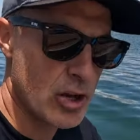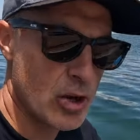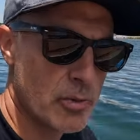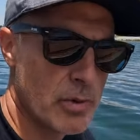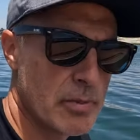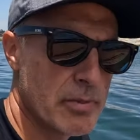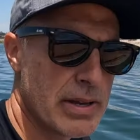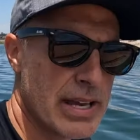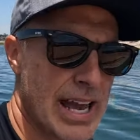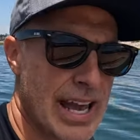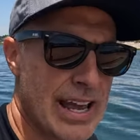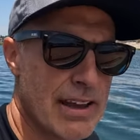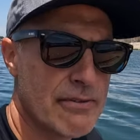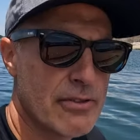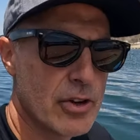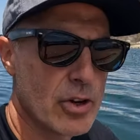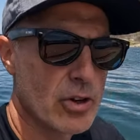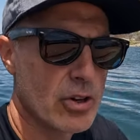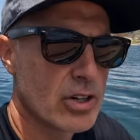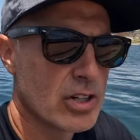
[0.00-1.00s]
human
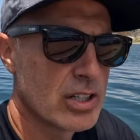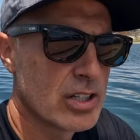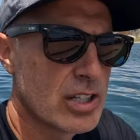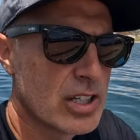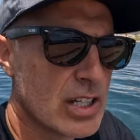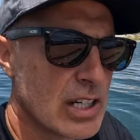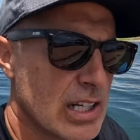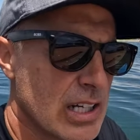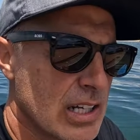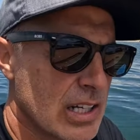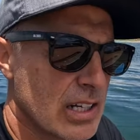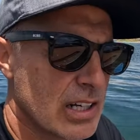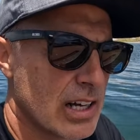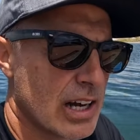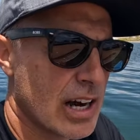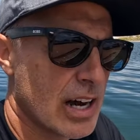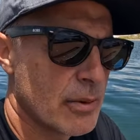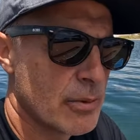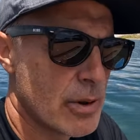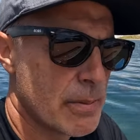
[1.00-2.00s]
behavior
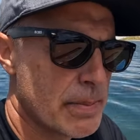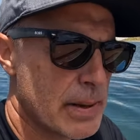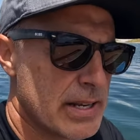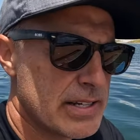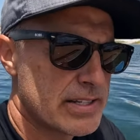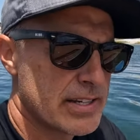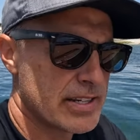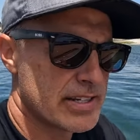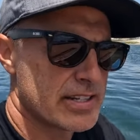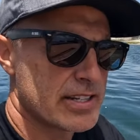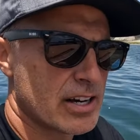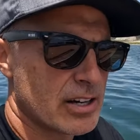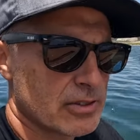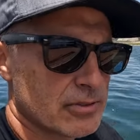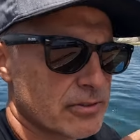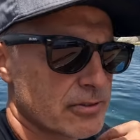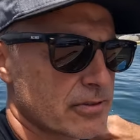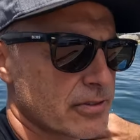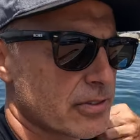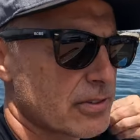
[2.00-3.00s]
uh, repeats
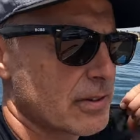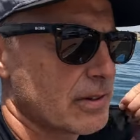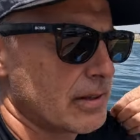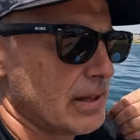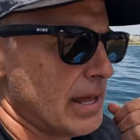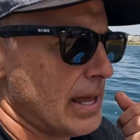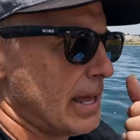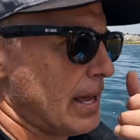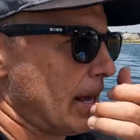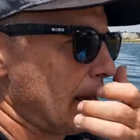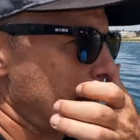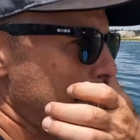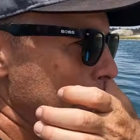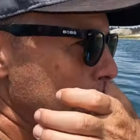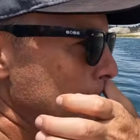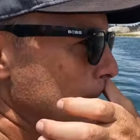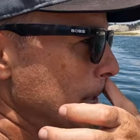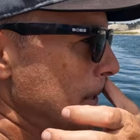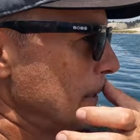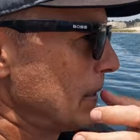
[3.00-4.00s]
itself
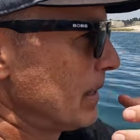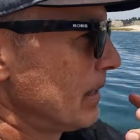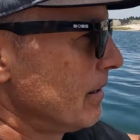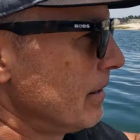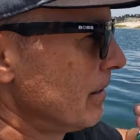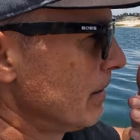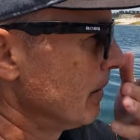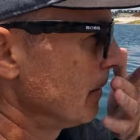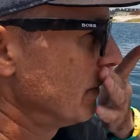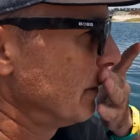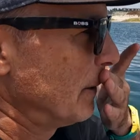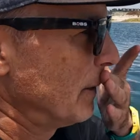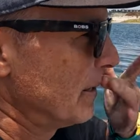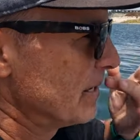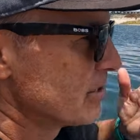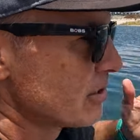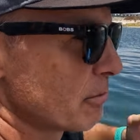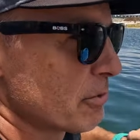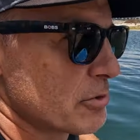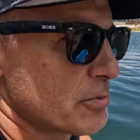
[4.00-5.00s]
and
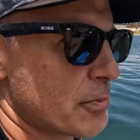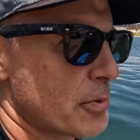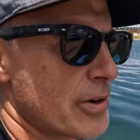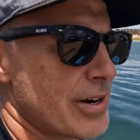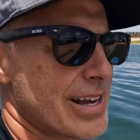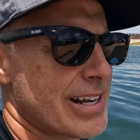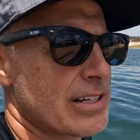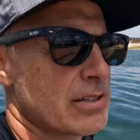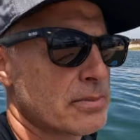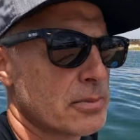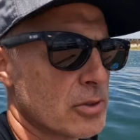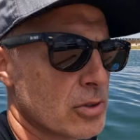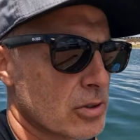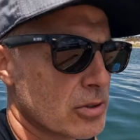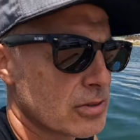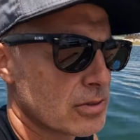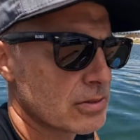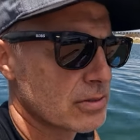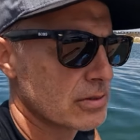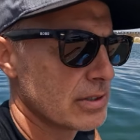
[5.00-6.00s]
it's almost
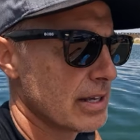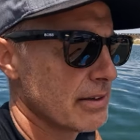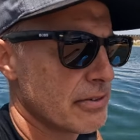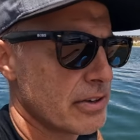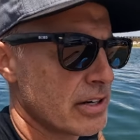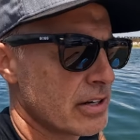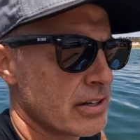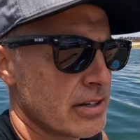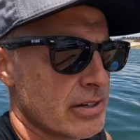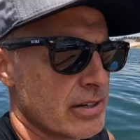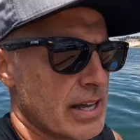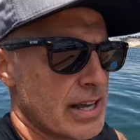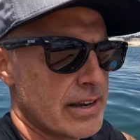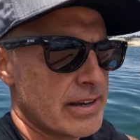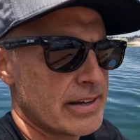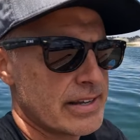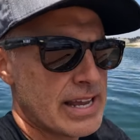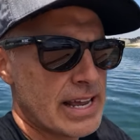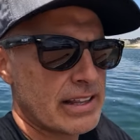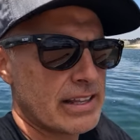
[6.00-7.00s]
predictable even
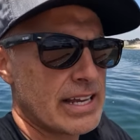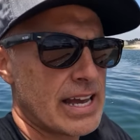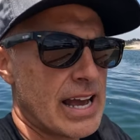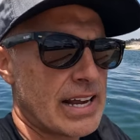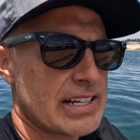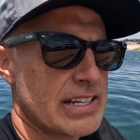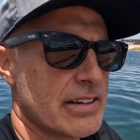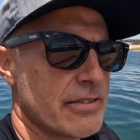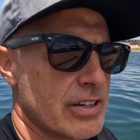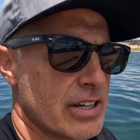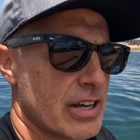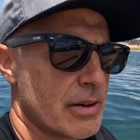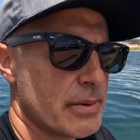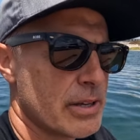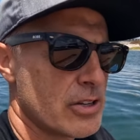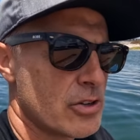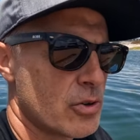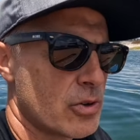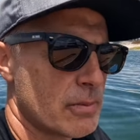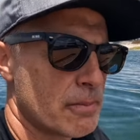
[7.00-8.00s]
in a daily activity. I
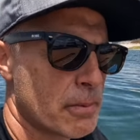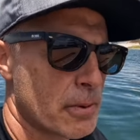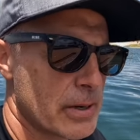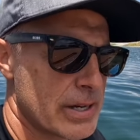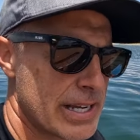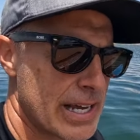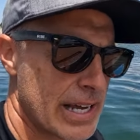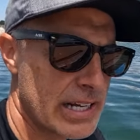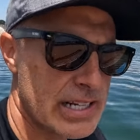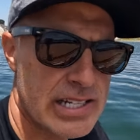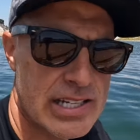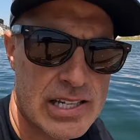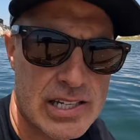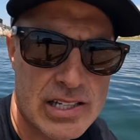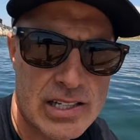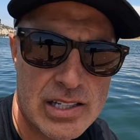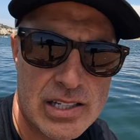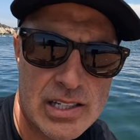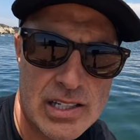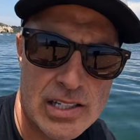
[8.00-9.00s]
mean, you can predict
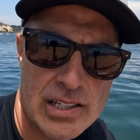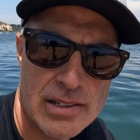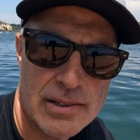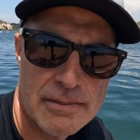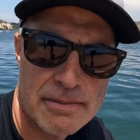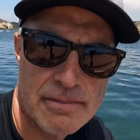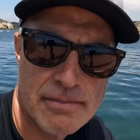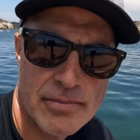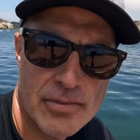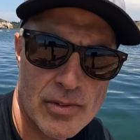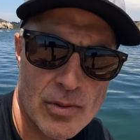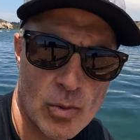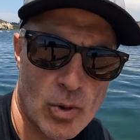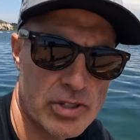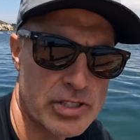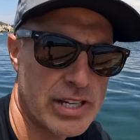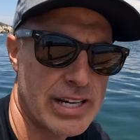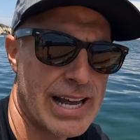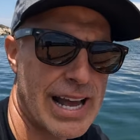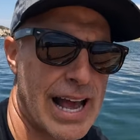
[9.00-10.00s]

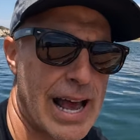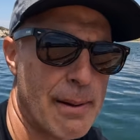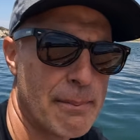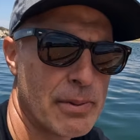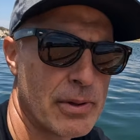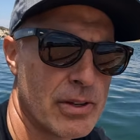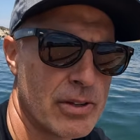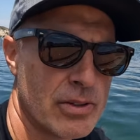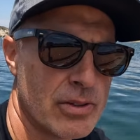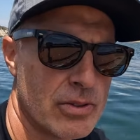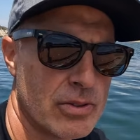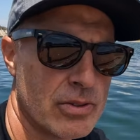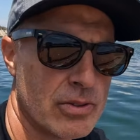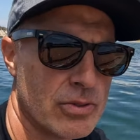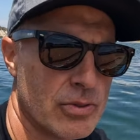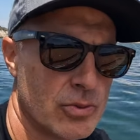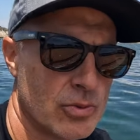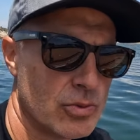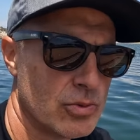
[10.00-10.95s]
what's going to happen